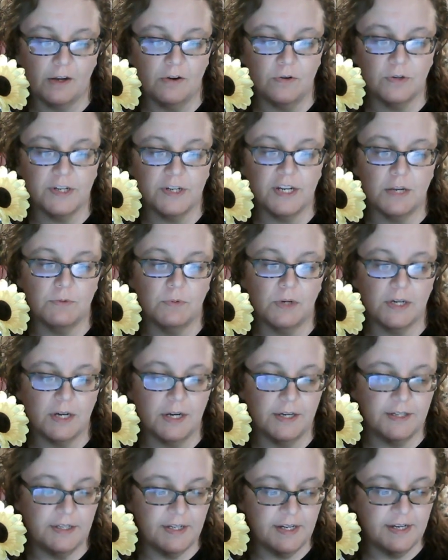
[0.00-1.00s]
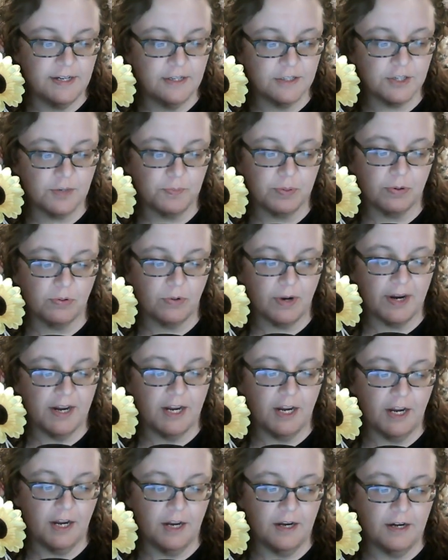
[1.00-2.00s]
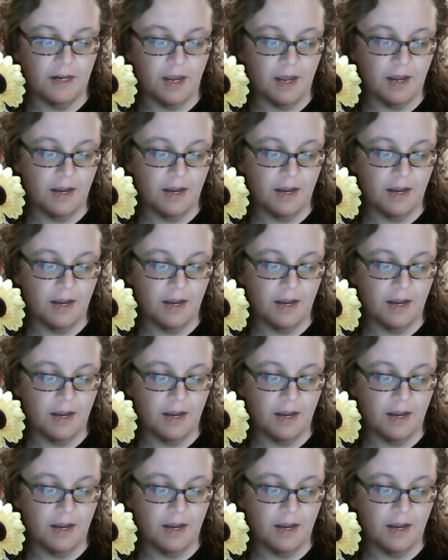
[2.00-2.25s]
okay, what I need is a parade,